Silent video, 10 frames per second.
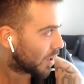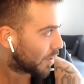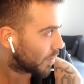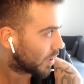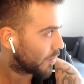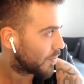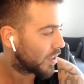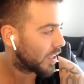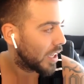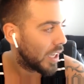I've lived
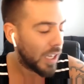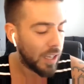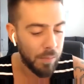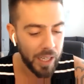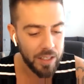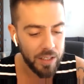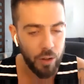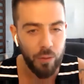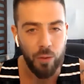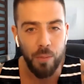in
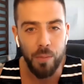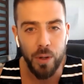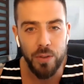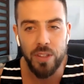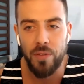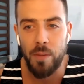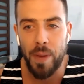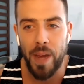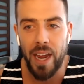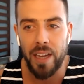Mexico for most of the
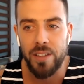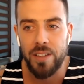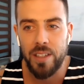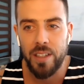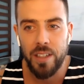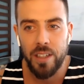past